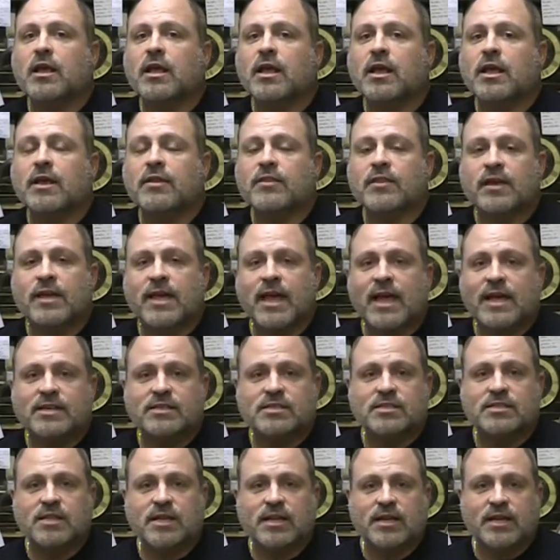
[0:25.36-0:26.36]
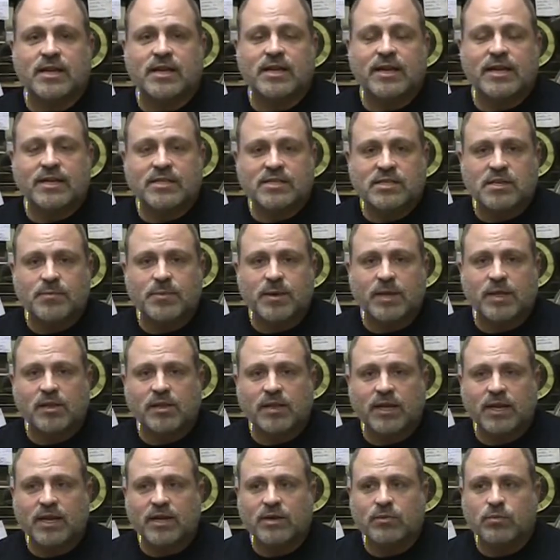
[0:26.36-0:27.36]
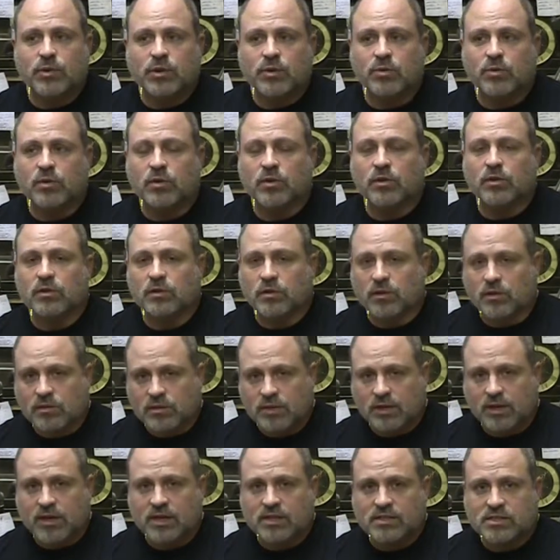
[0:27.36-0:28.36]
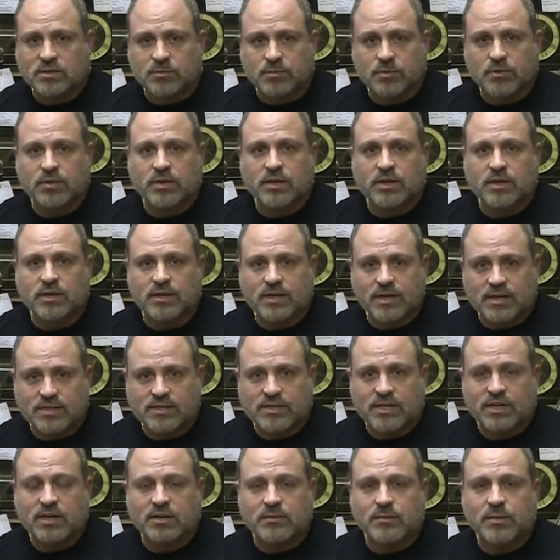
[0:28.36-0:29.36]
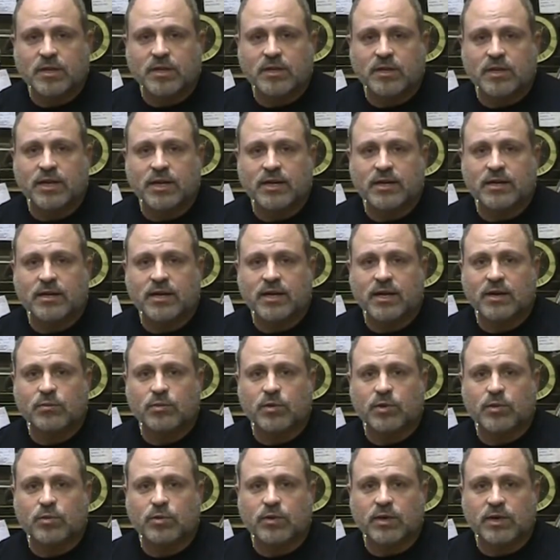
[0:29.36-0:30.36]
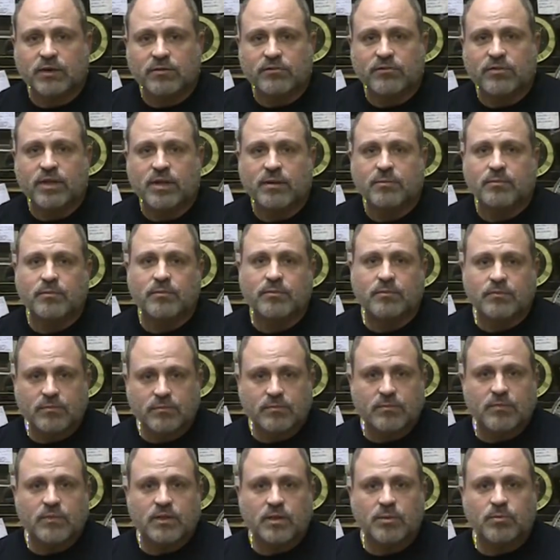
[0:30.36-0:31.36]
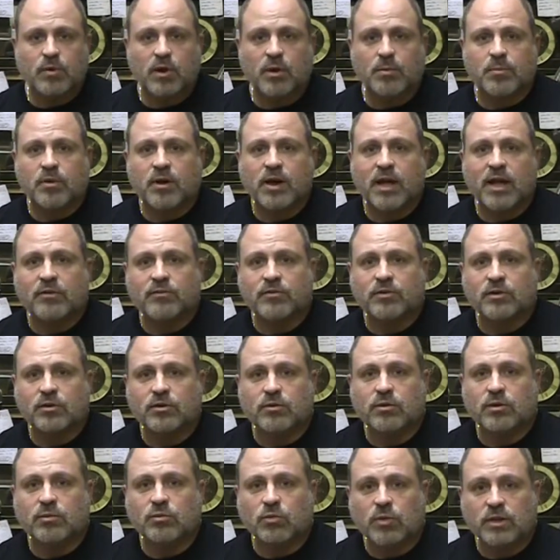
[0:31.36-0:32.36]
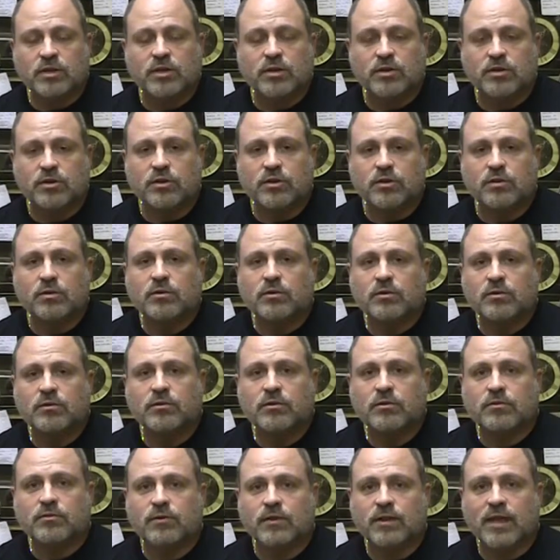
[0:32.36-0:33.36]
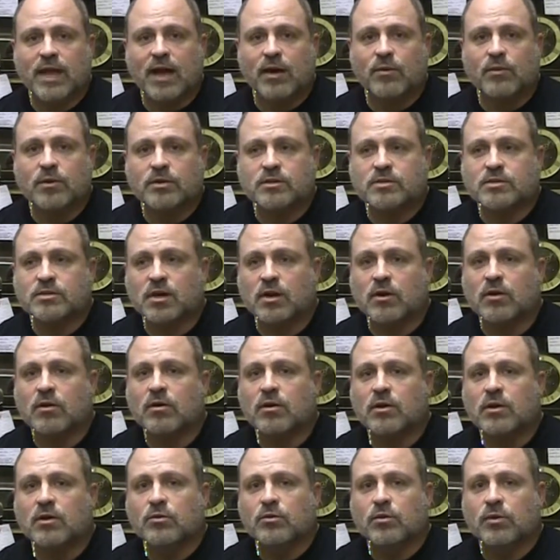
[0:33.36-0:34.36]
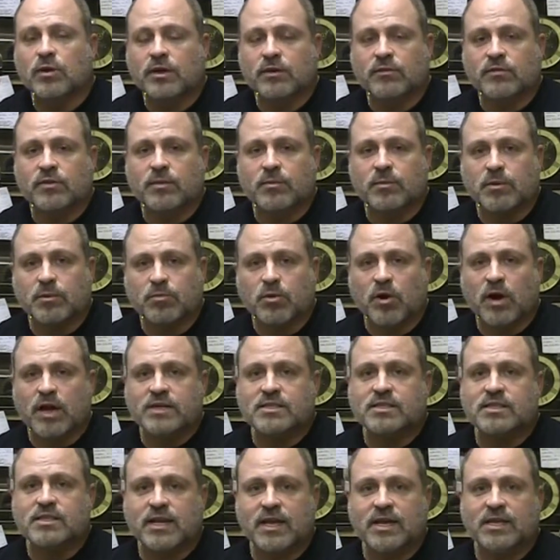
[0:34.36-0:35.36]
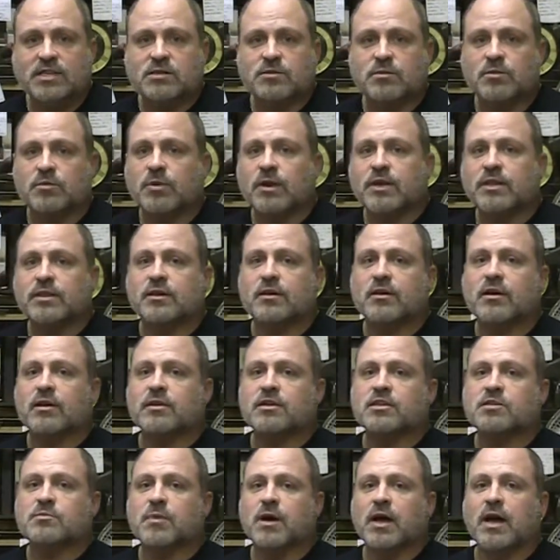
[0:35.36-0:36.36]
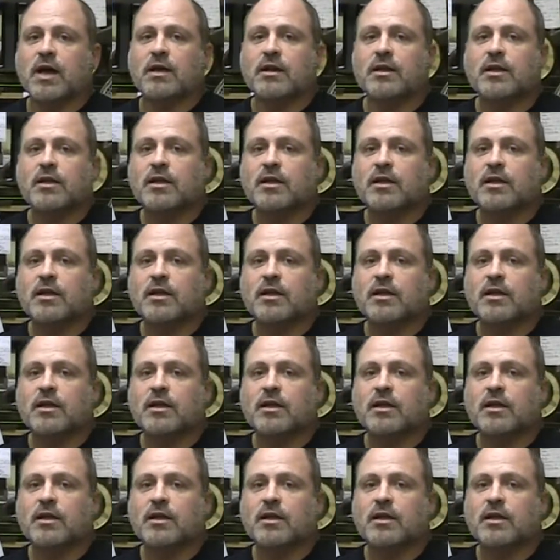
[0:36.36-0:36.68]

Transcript: in the case that it needs to be cleaned, we will alert the customer that it does need to be cleaned, and we will give them the proper avenue and what to do for that one. So we'll give them the price and the estimate right there on the spot.